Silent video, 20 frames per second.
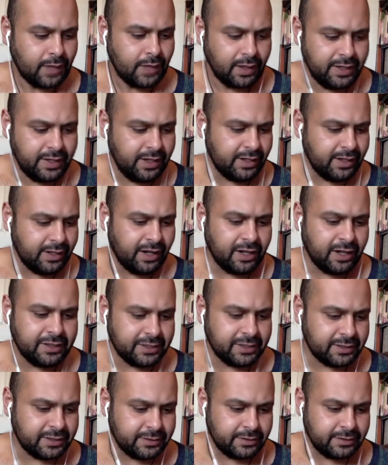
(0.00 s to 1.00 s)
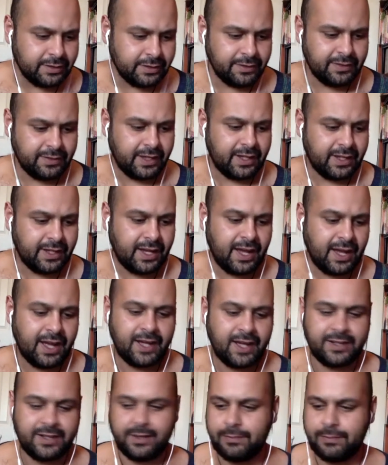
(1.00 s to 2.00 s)
garden that
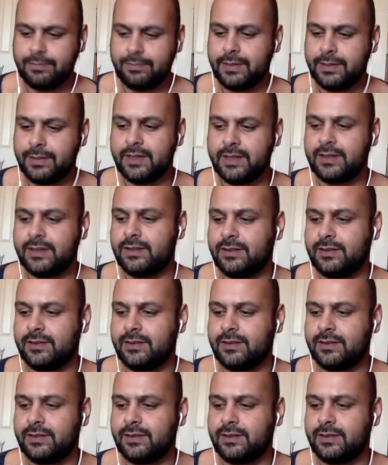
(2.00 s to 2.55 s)
had a big